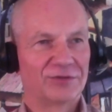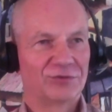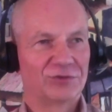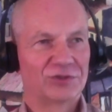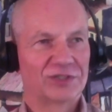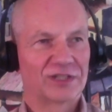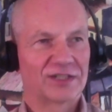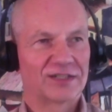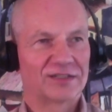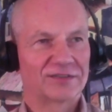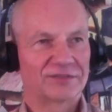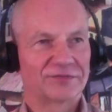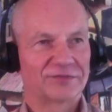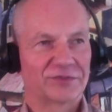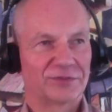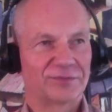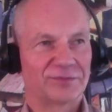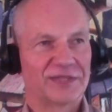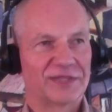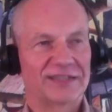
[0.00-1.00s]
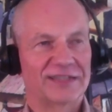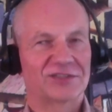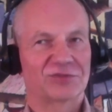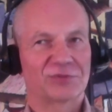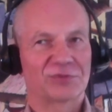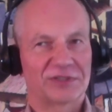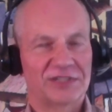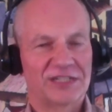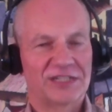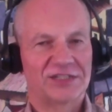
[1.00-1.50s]
start from that
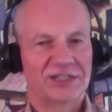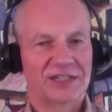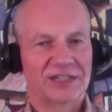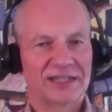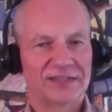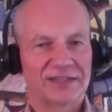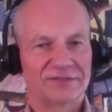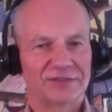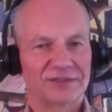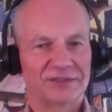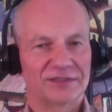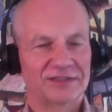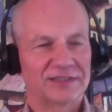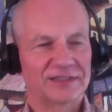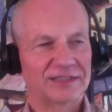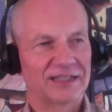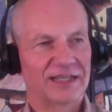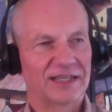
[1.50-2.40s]
strategic level